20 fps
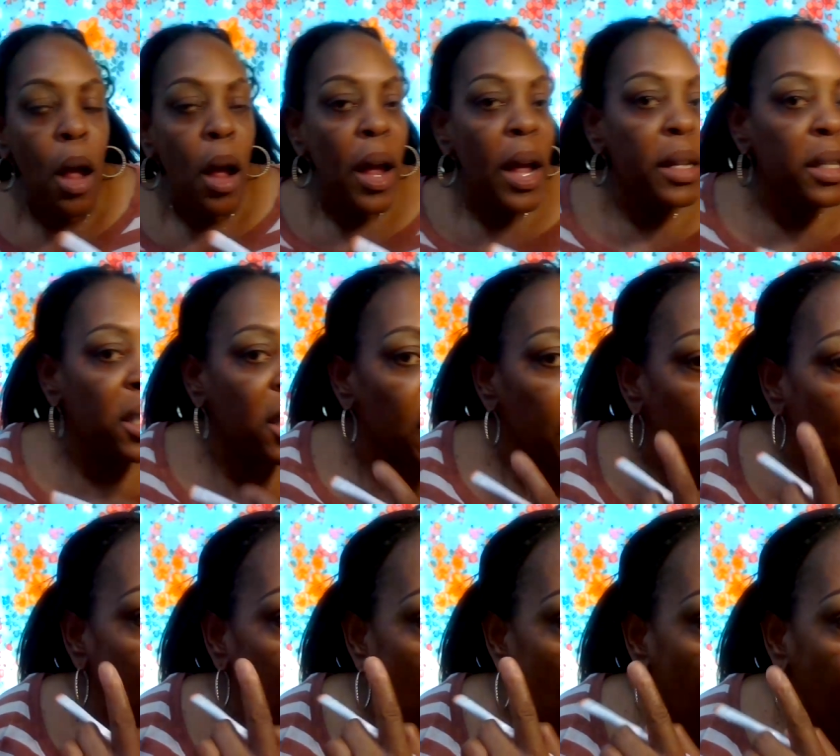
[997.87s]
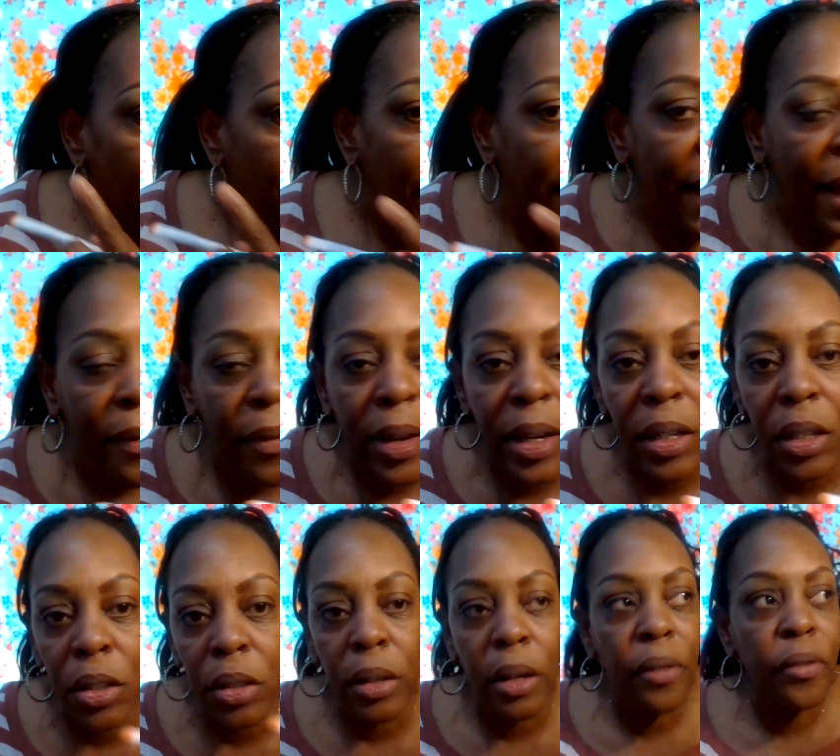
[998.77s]
and see how I have it
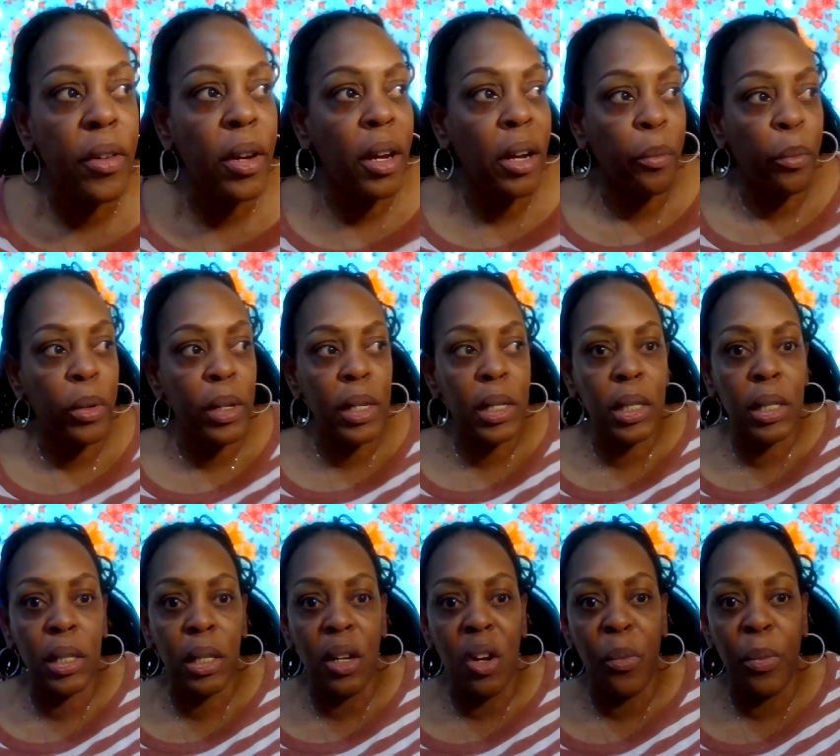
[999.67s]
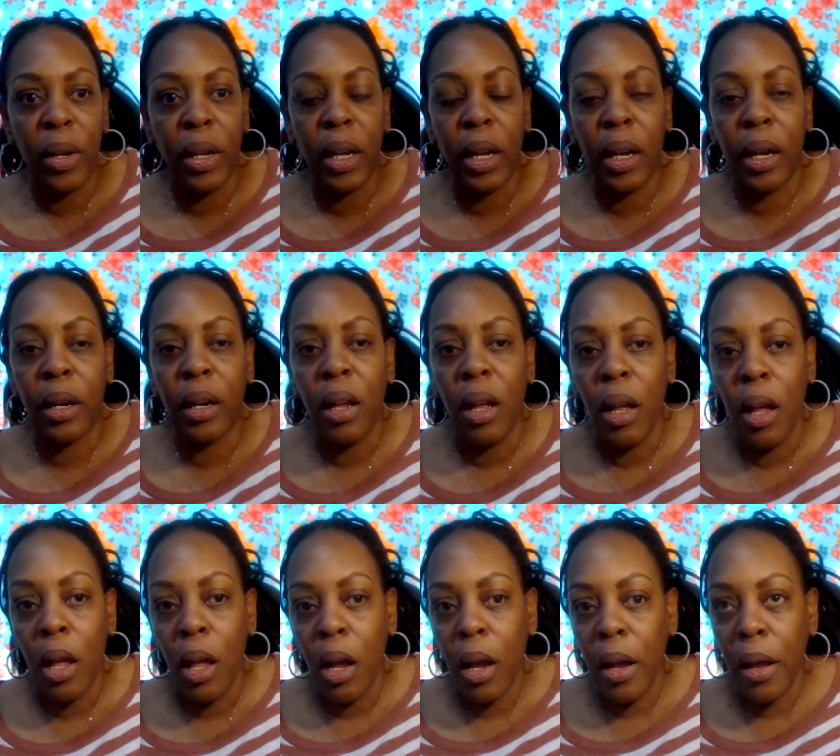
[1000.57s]
if you can really see hope you can
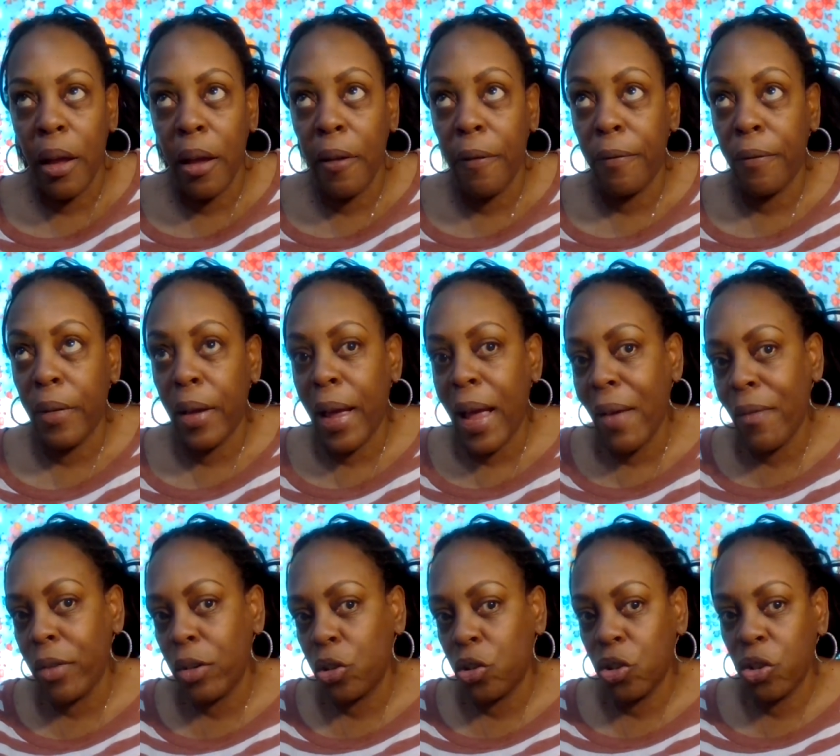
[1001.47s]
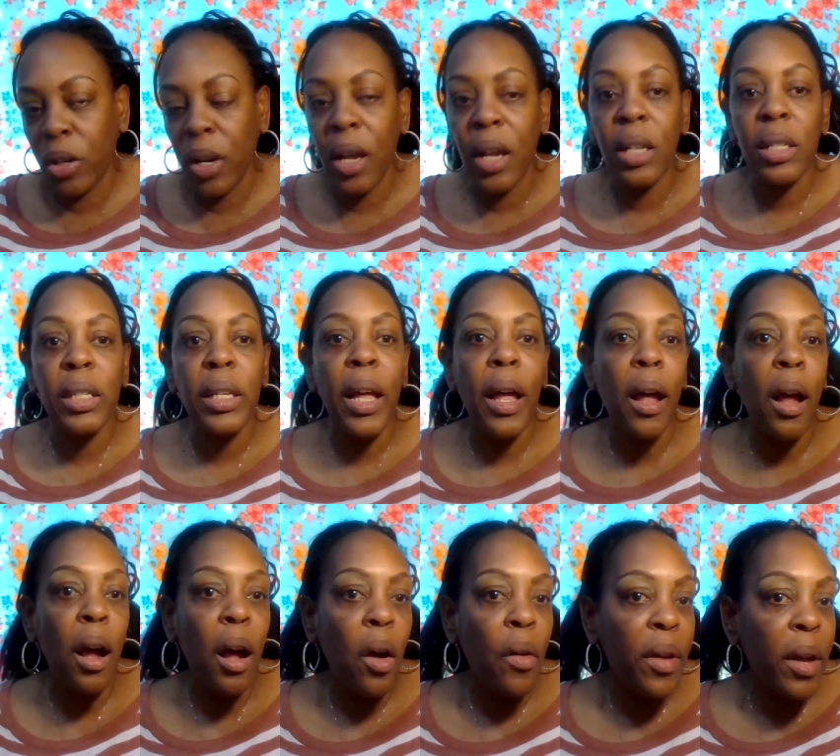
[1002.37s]
if I have it just
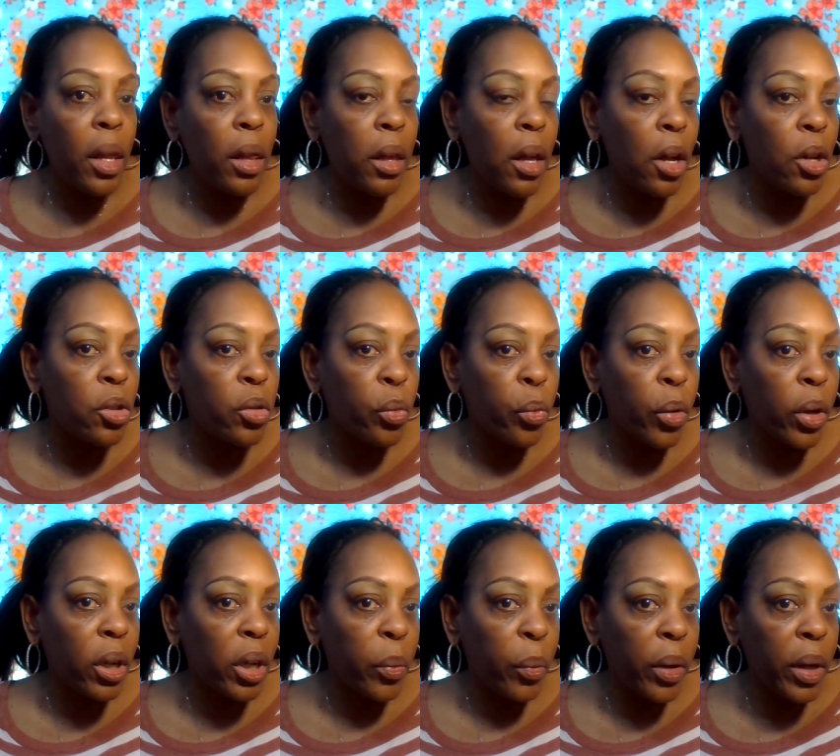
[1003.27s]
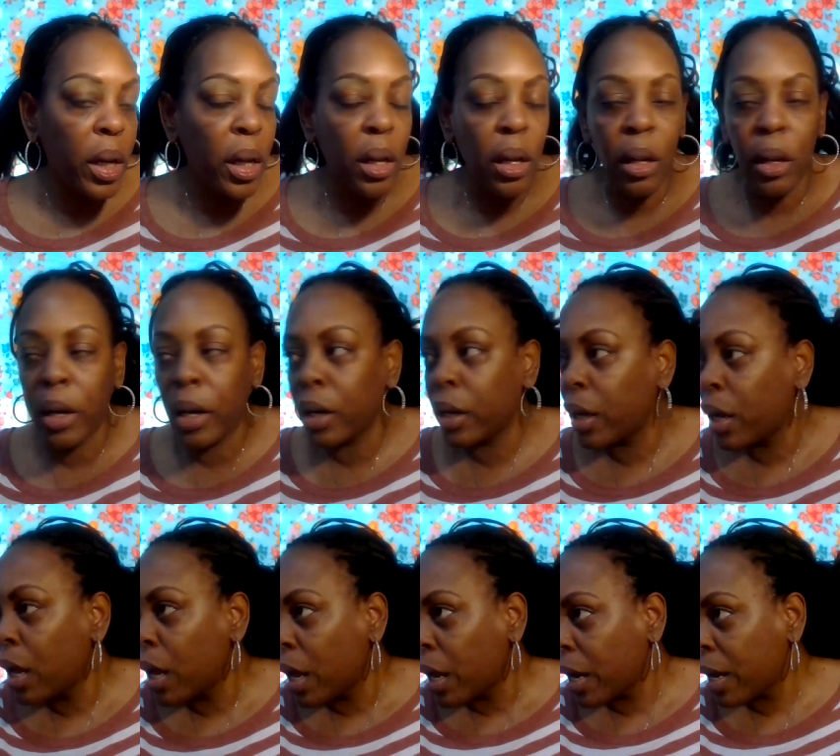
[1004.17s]
how it looks really really good
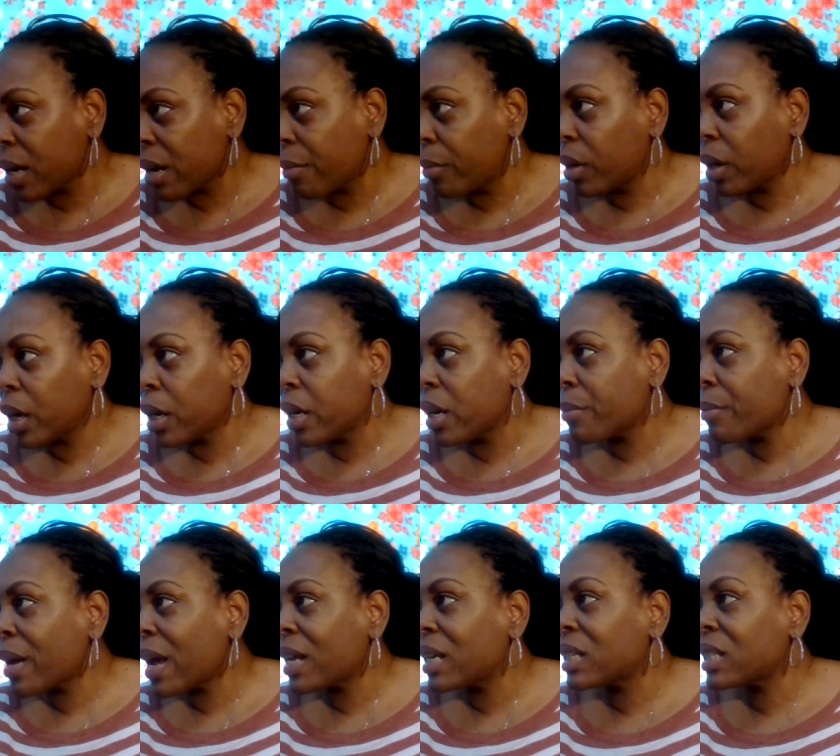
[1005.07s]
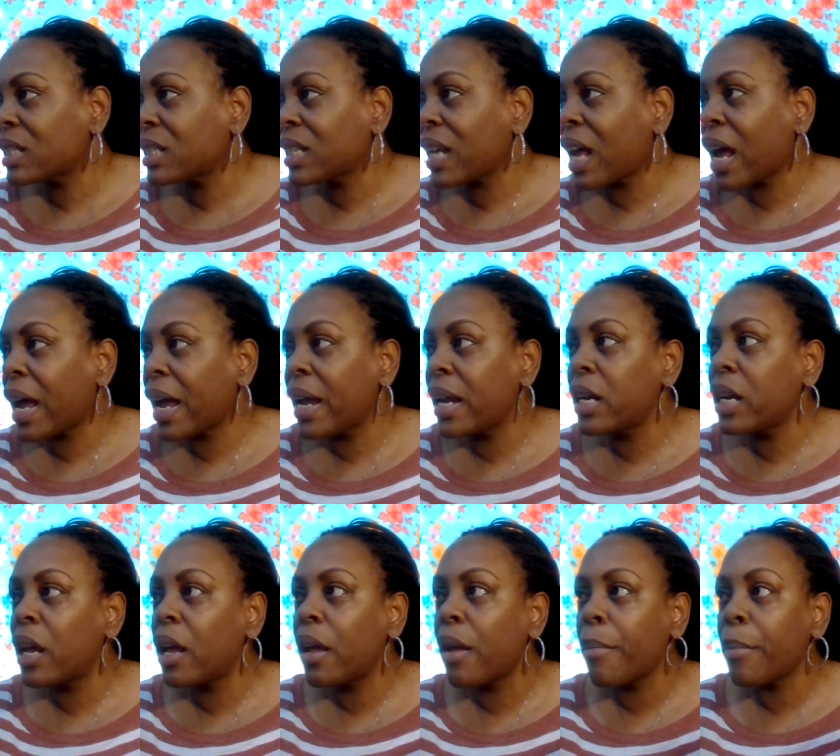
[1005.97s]
and I'm looking in my side
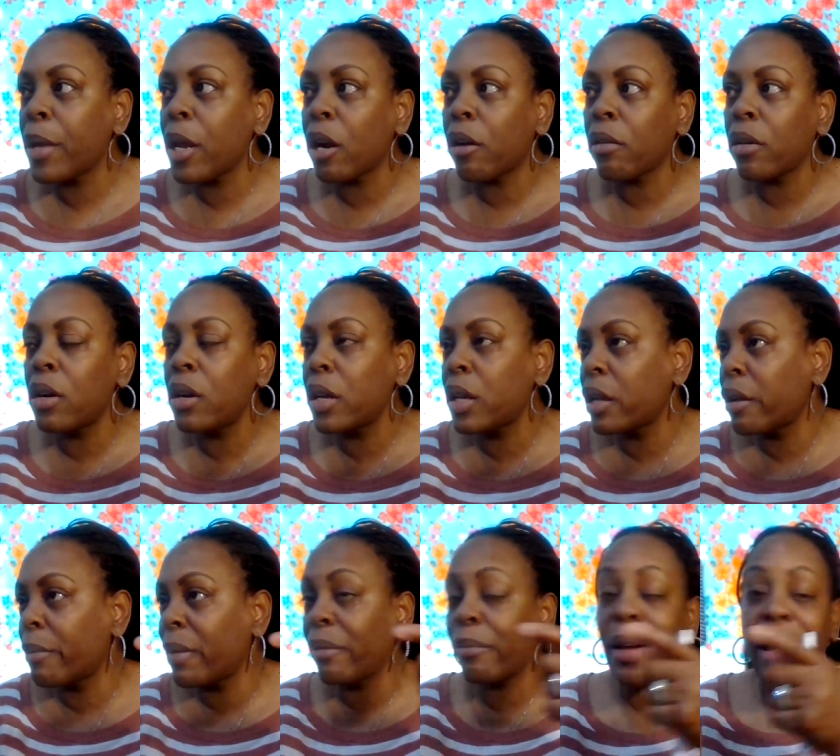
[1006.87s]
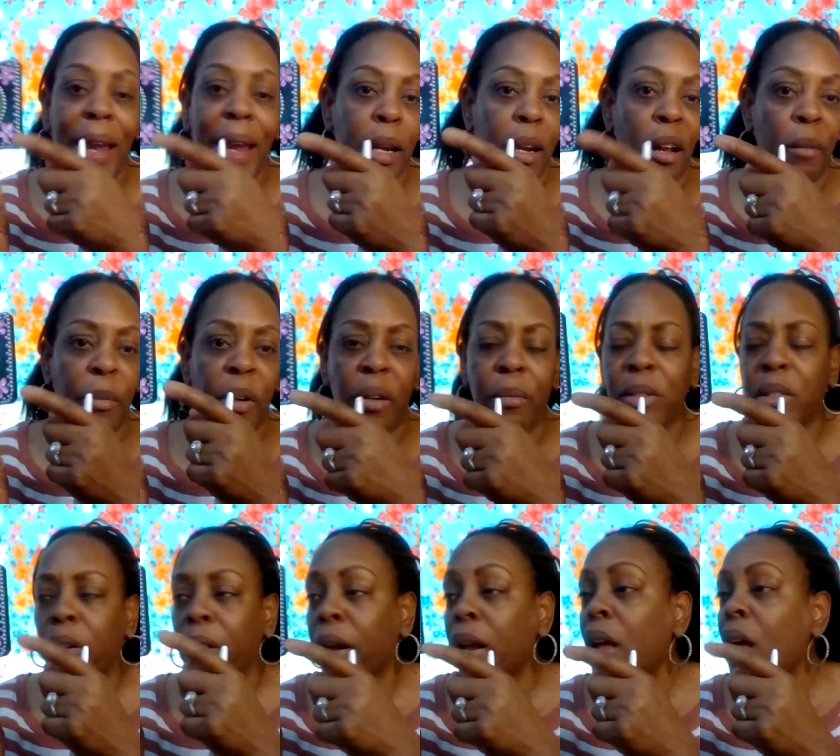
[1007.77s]
mirror I mean my handheld mirror I'm
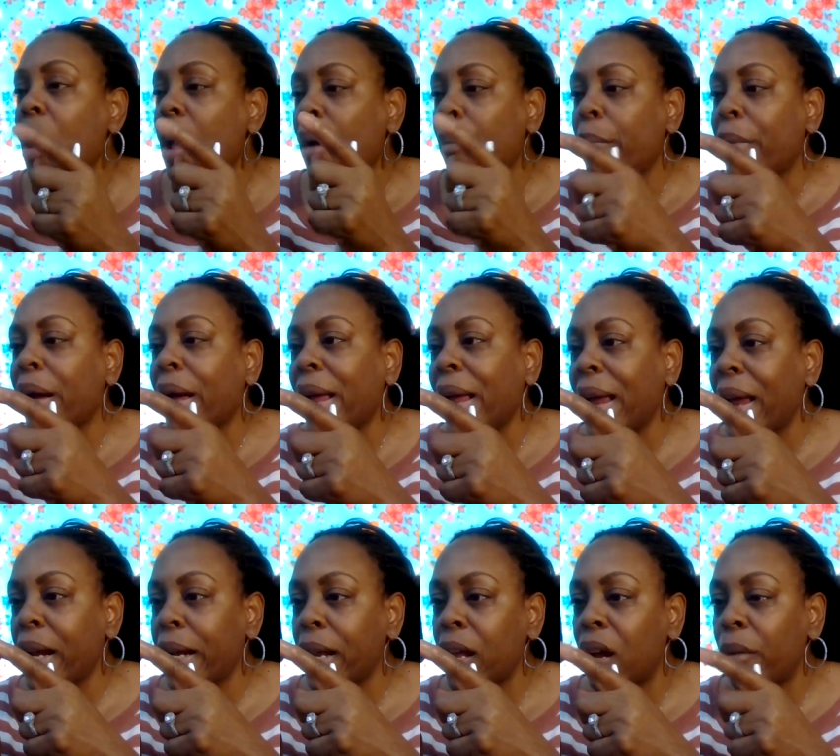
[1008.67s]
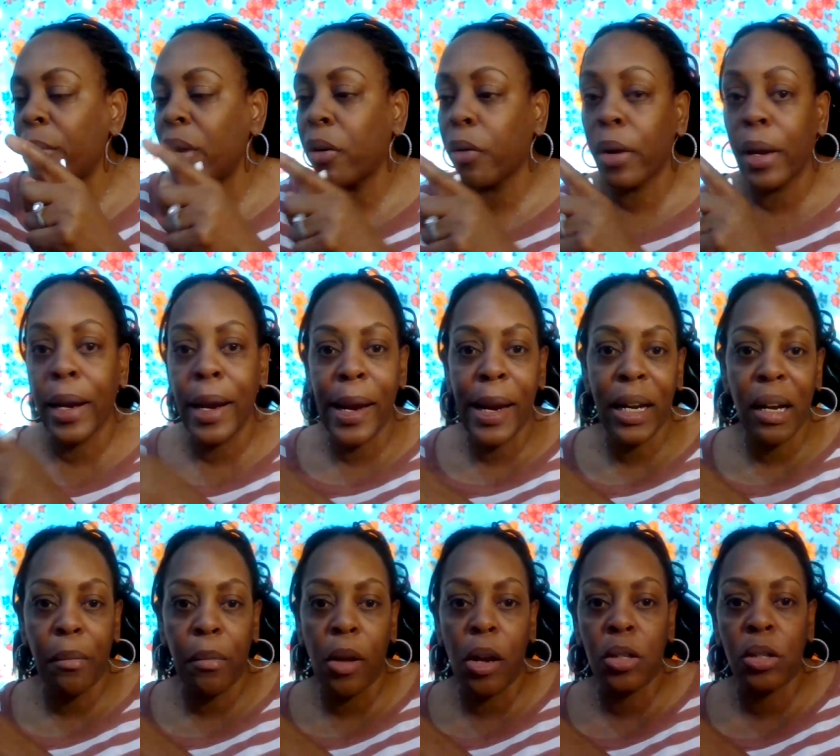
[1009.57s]
sorry my handheld mirror and
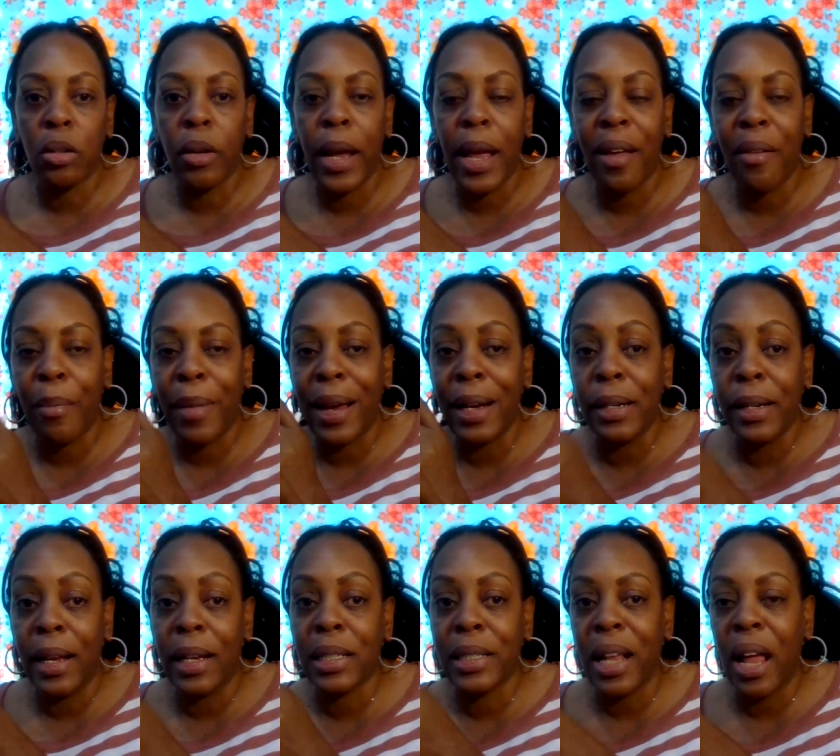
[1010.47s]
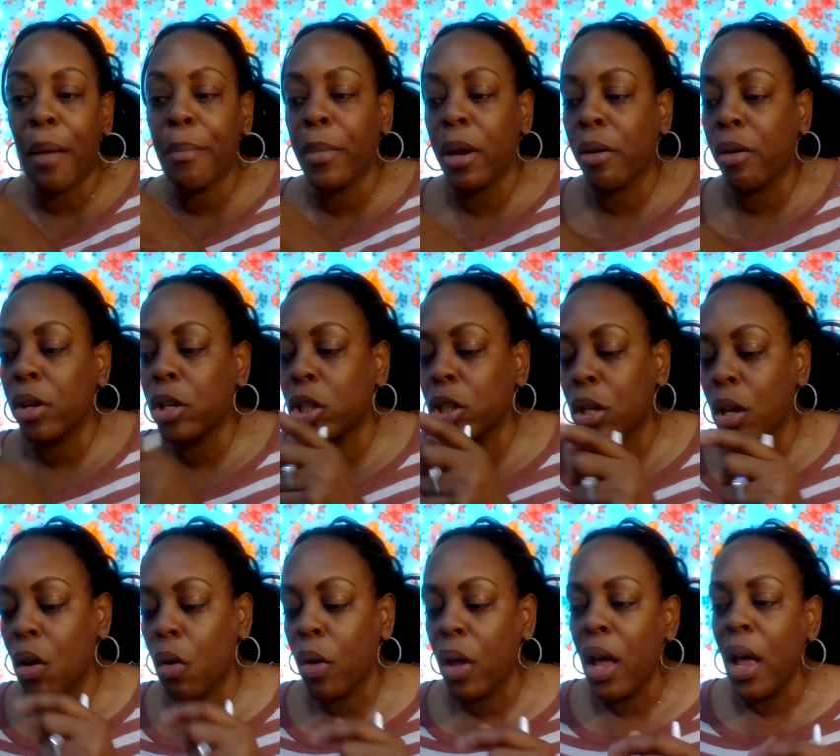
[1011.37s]
I'm also have my desktop mirror
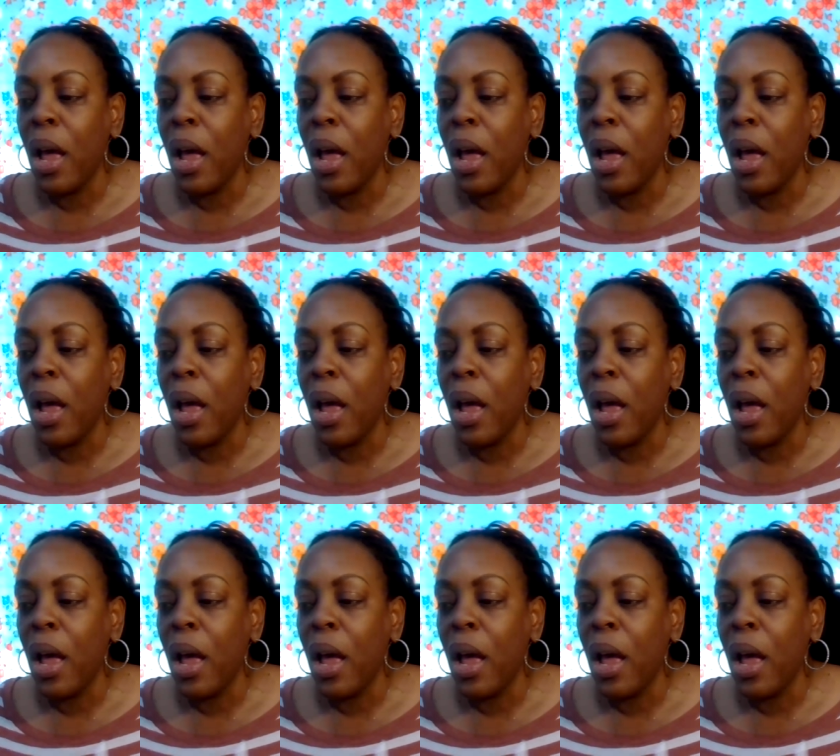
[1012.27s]
so